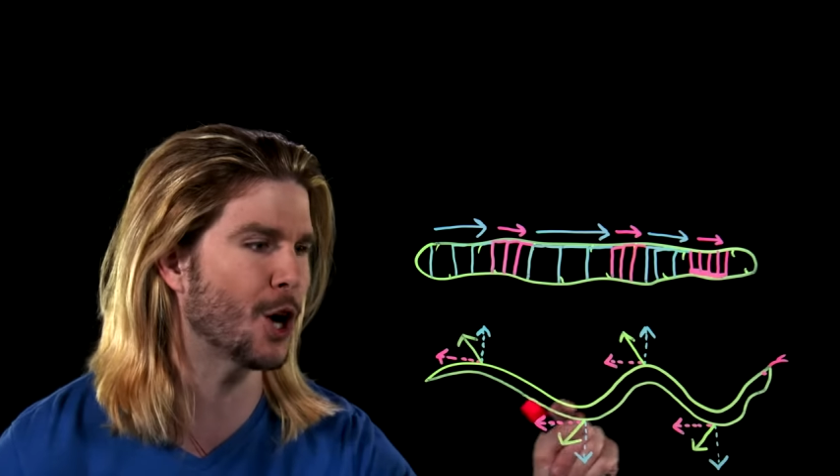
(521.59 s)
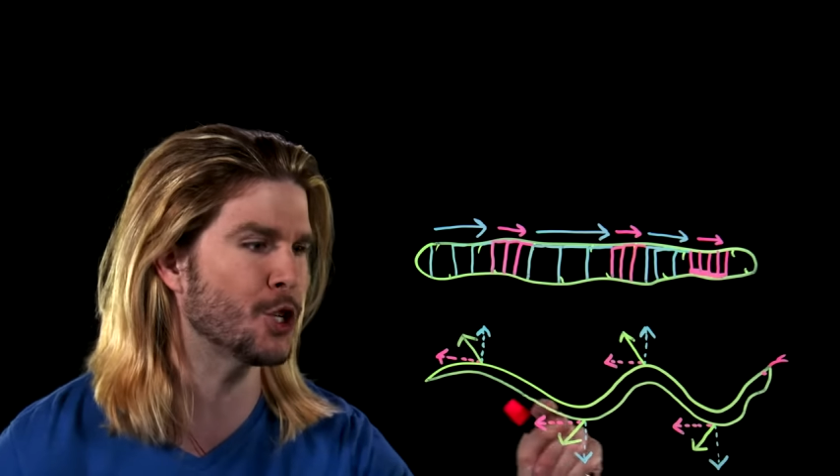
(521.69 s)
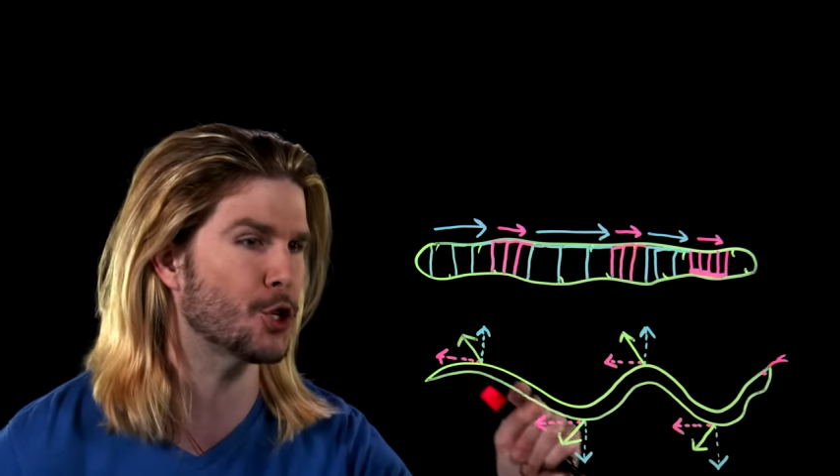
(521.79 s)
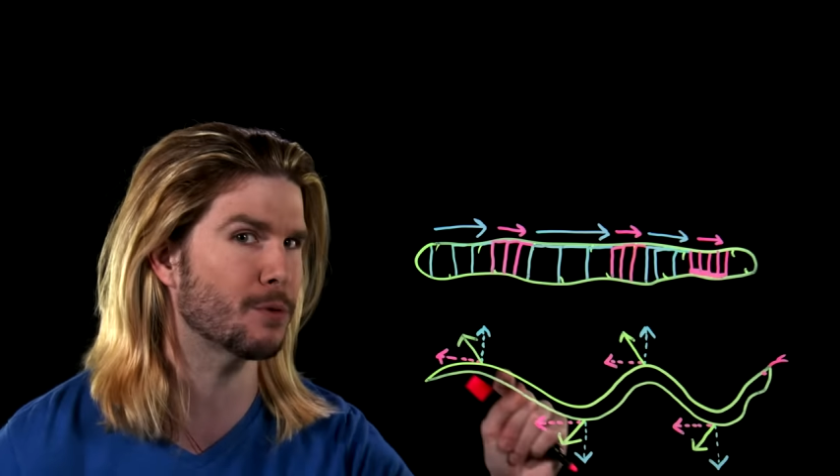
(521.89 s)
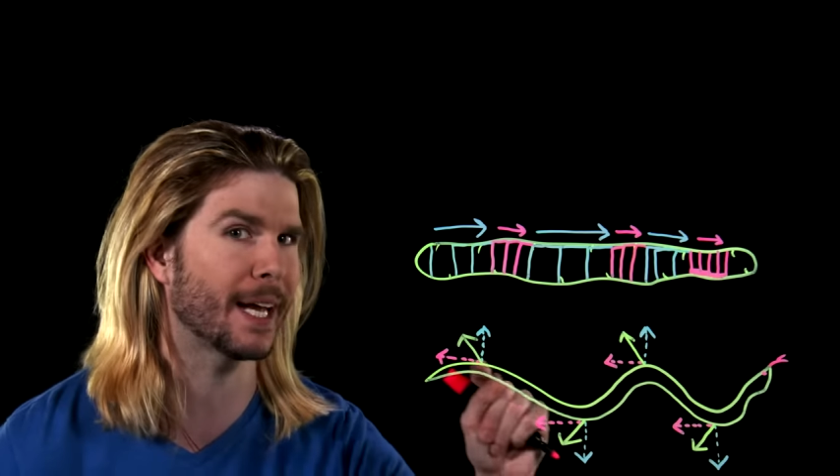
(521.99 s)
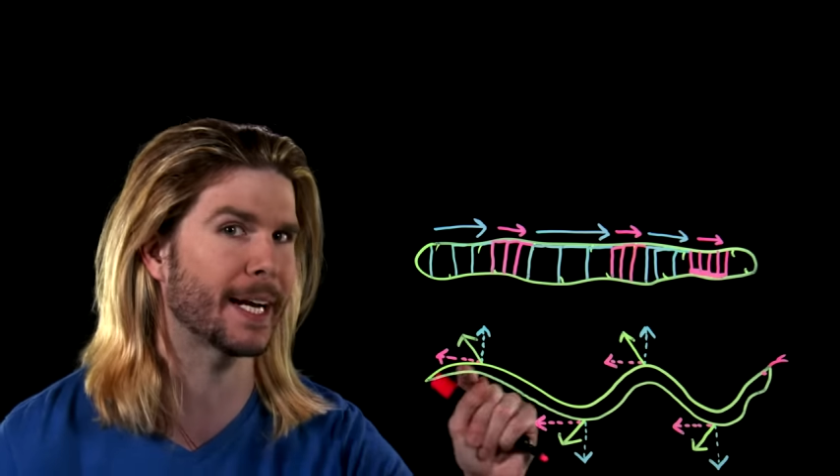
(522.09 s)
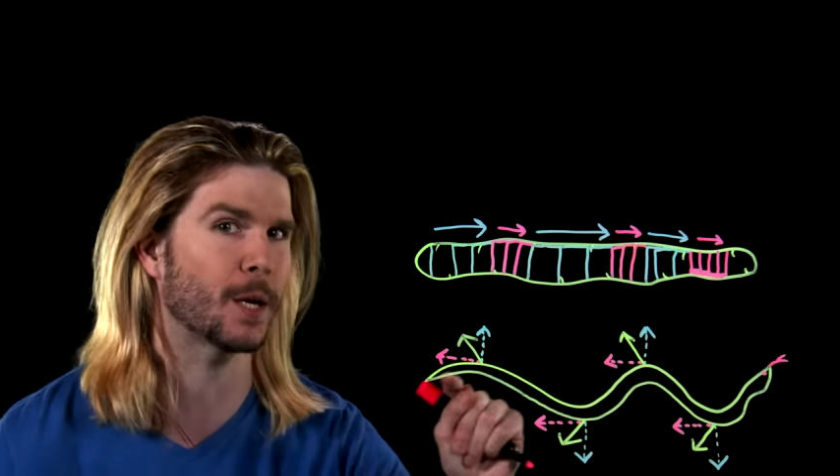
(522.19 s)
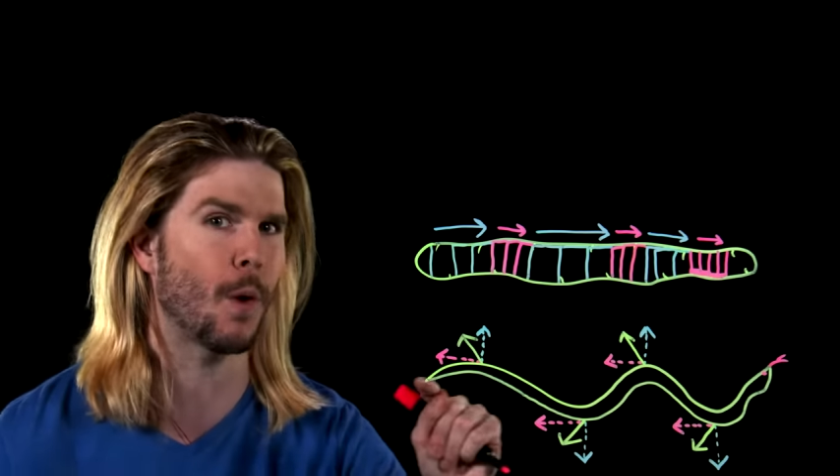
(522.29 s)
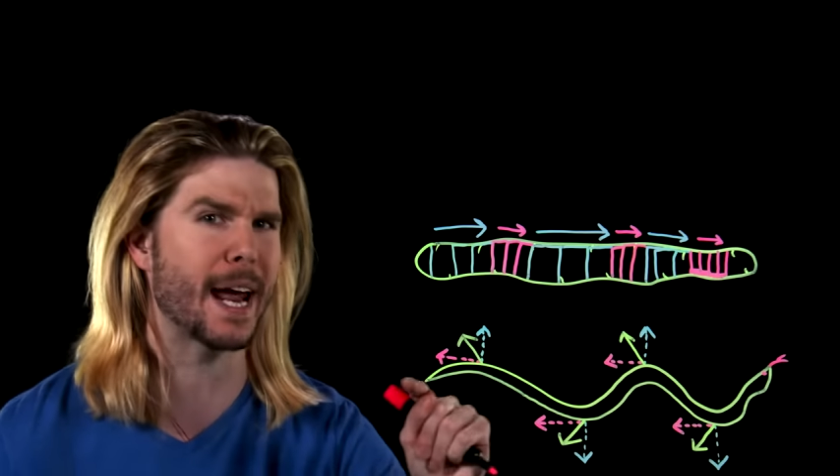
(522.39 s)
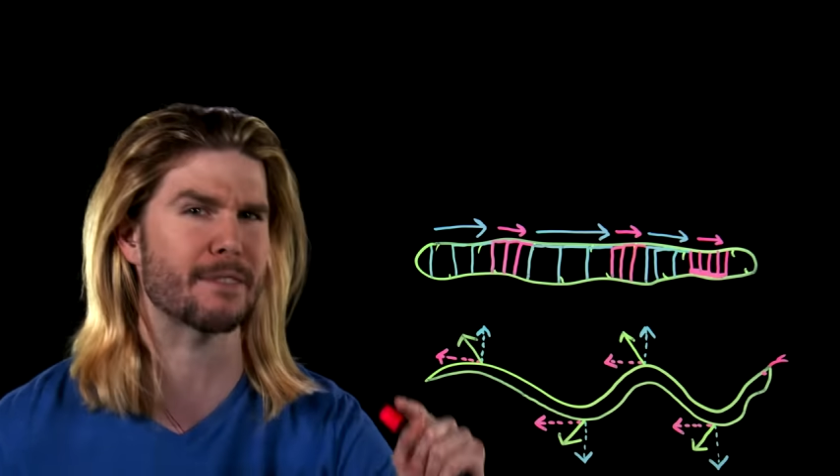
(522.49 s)

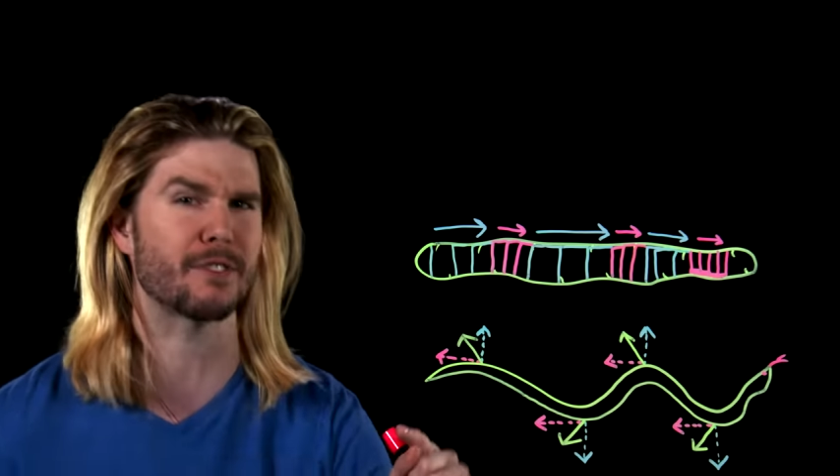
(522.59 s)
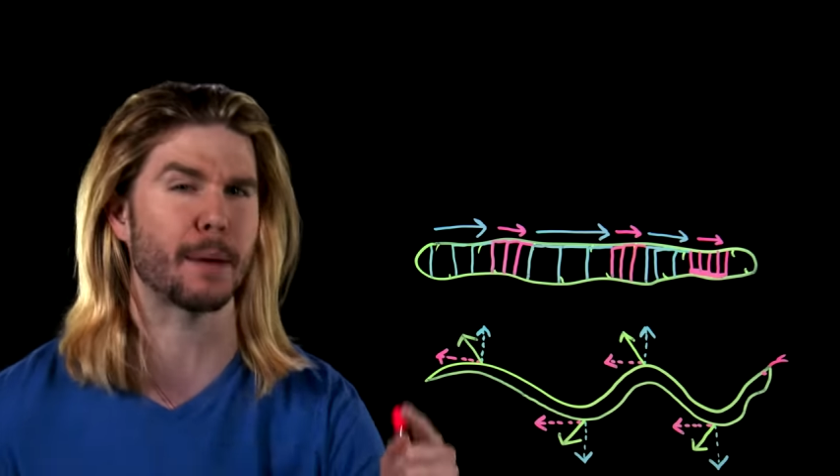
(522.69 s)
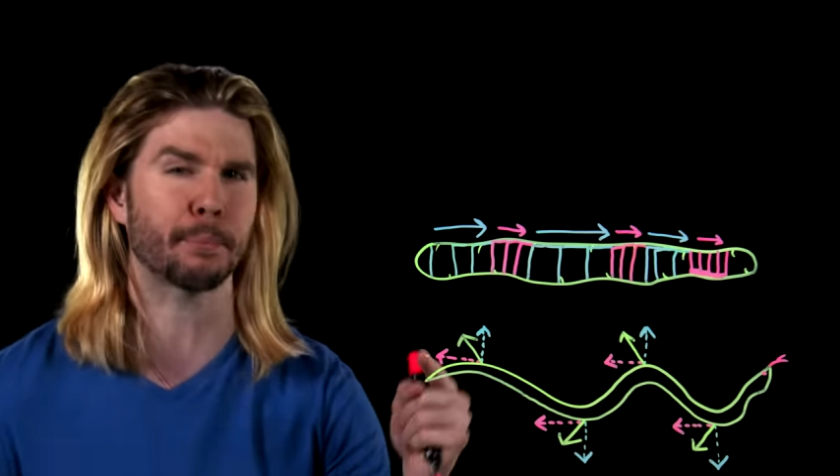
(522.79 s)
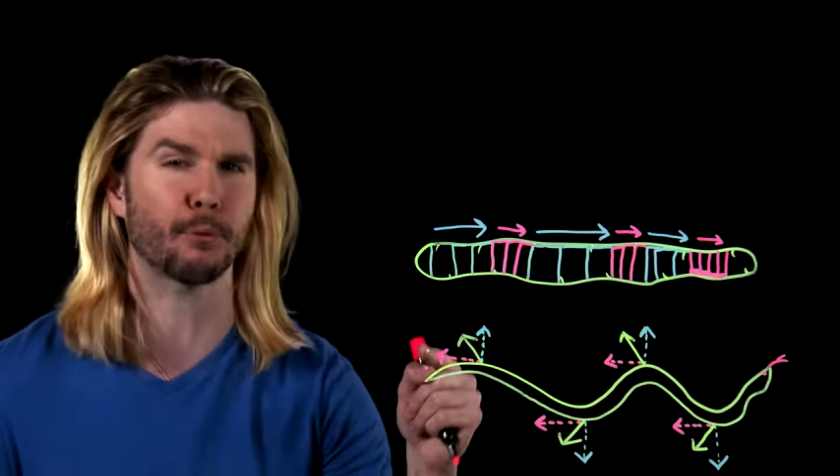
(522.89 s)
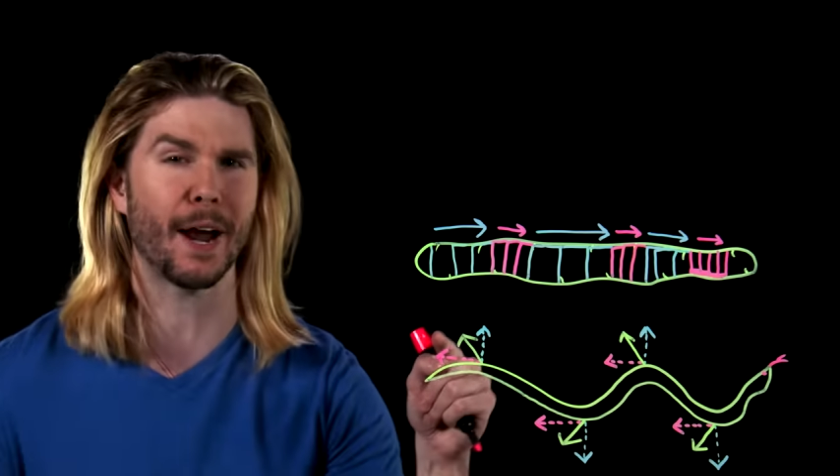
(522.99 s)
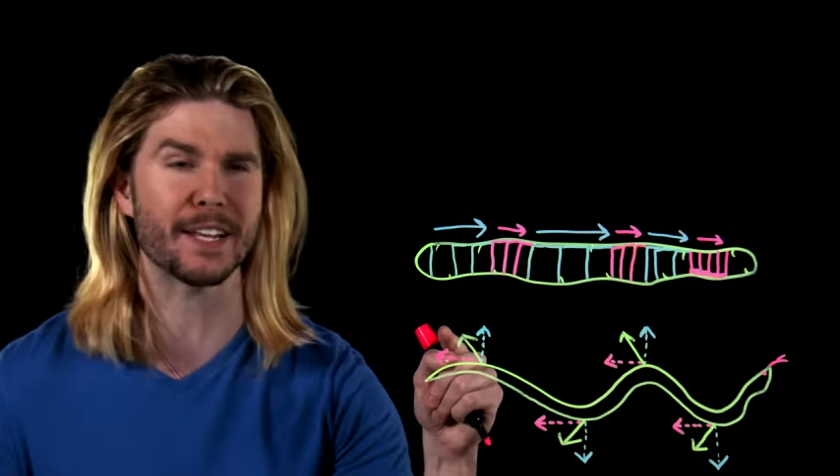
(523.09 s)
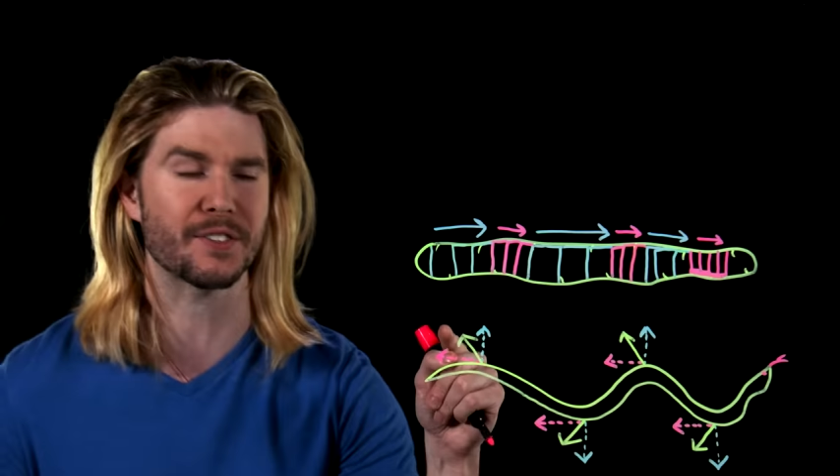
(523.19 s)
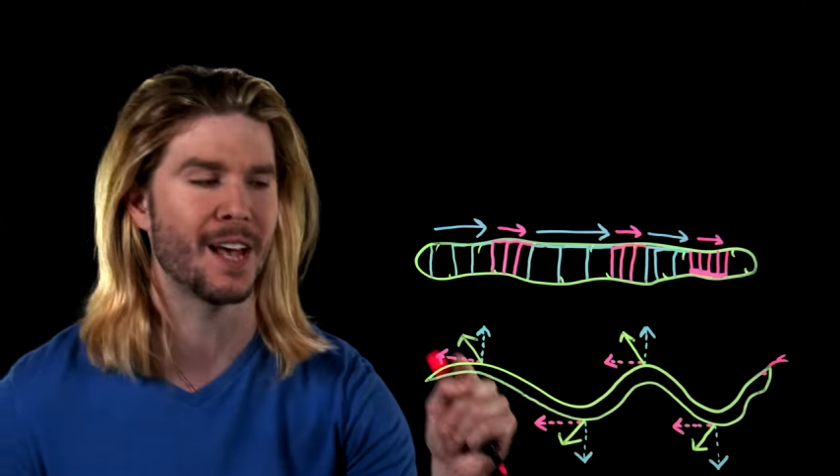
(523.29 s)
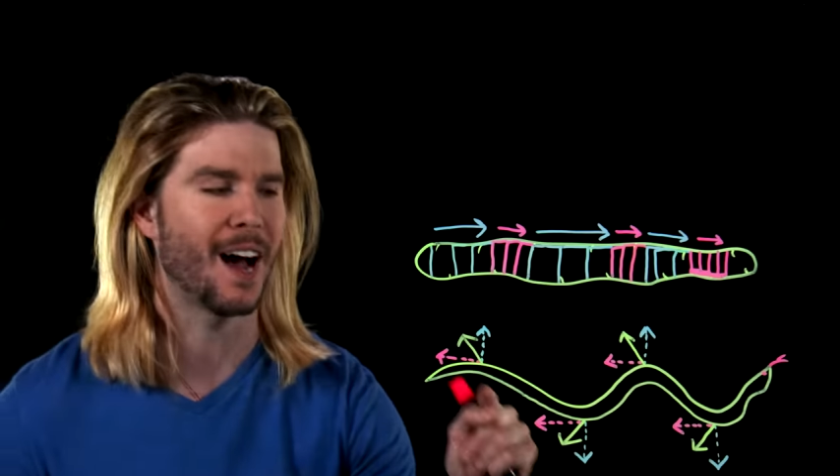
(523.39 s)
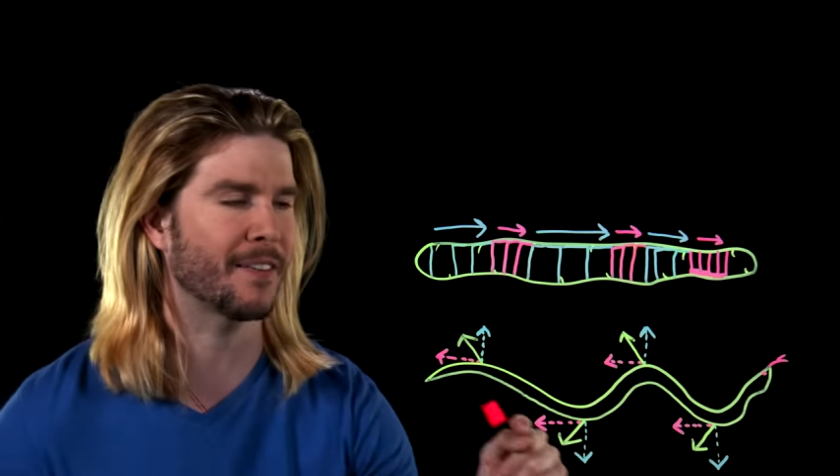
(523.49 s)
undulating waves that press